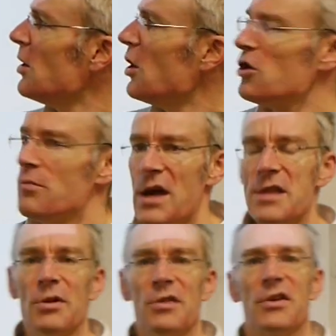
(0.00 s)
Who made the
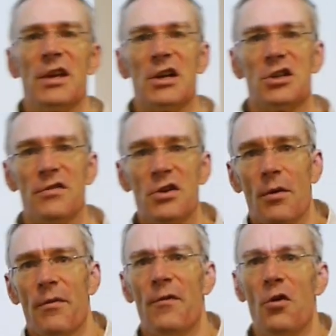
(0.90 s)
modification? If you've
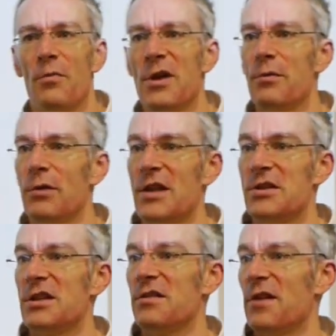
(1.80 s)
got 4 people
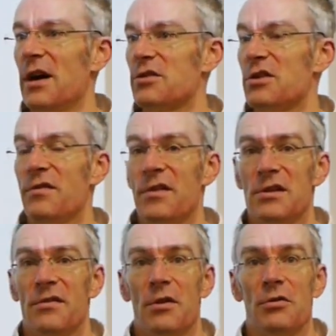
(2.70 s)
editing the files in
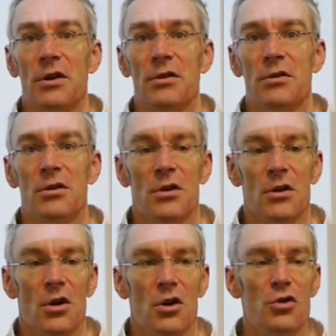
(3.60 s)
your folder,
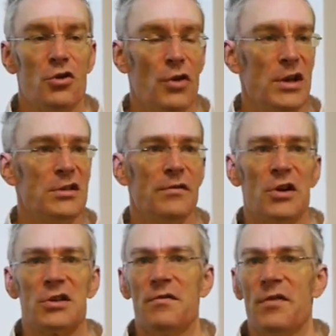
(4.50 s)
who created
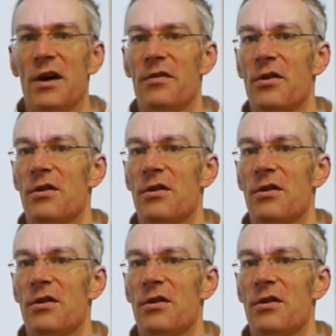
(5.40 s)
version 5?